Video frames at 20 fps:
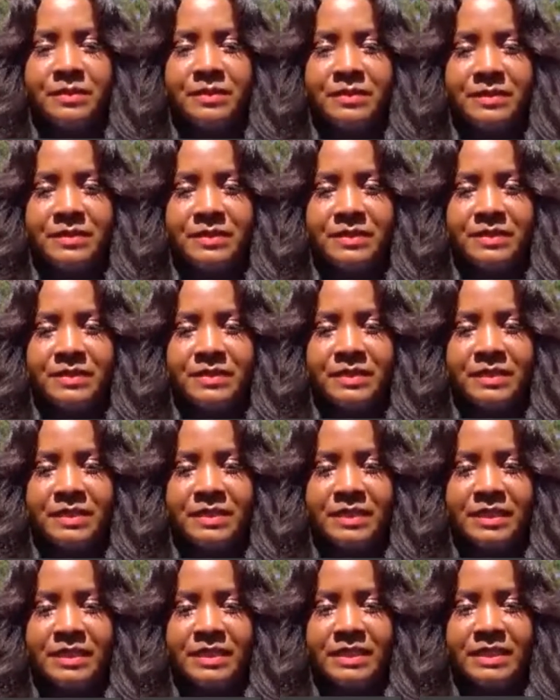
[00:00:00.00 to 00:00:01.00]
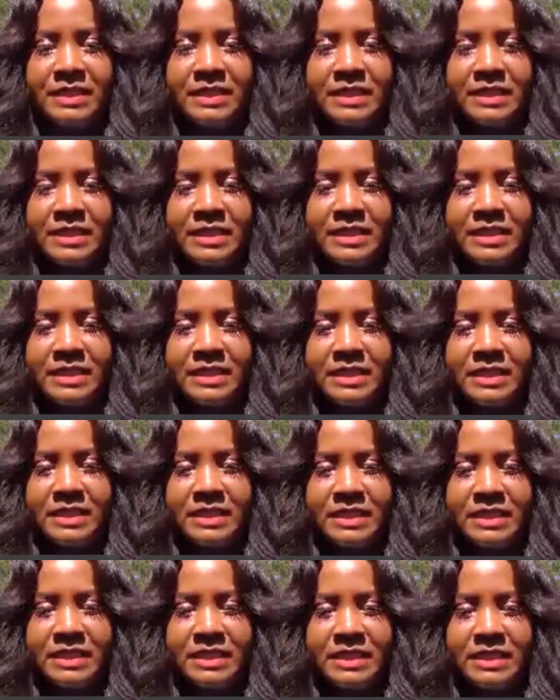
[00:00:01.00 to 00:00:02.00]

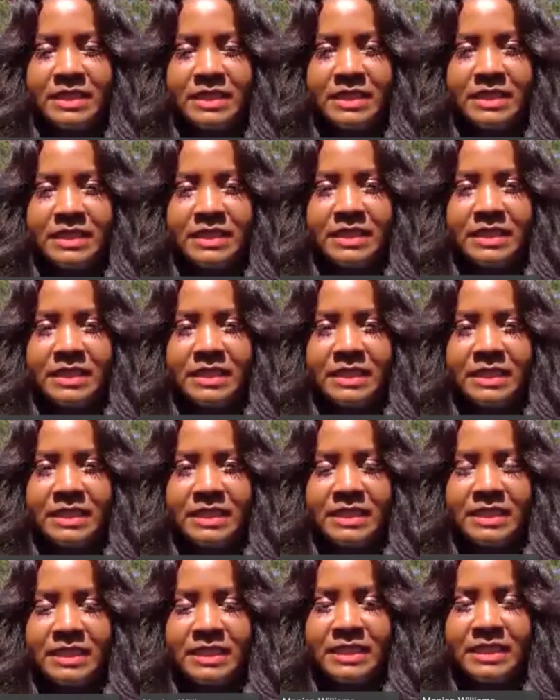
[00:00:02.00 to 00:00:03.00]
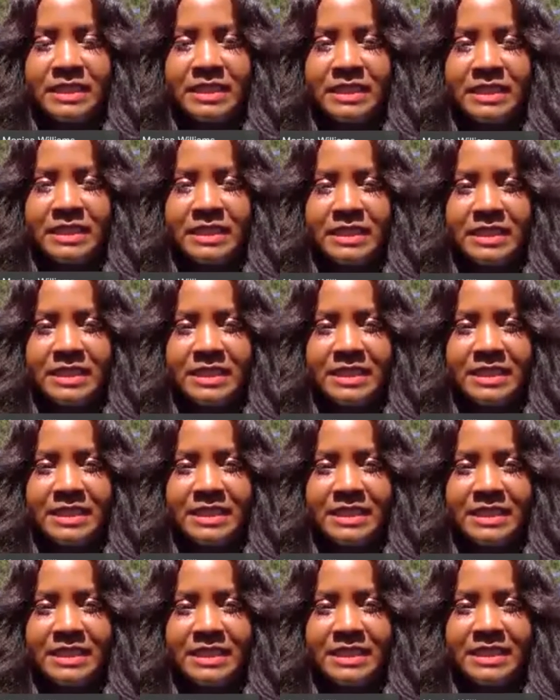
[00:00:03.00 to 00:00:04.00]

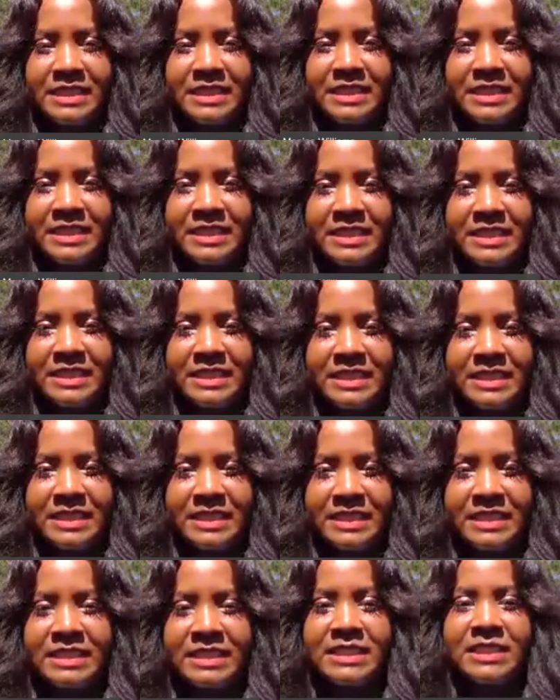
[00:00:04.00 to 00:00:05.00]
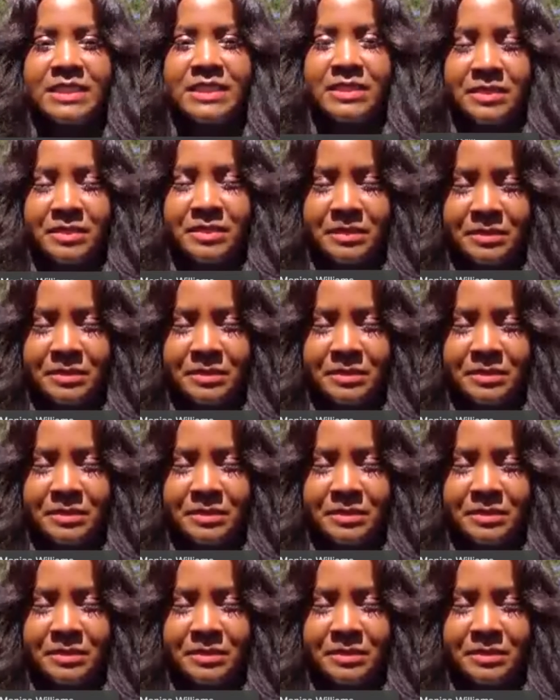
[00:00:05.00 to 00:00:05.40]
This person isn't speaking.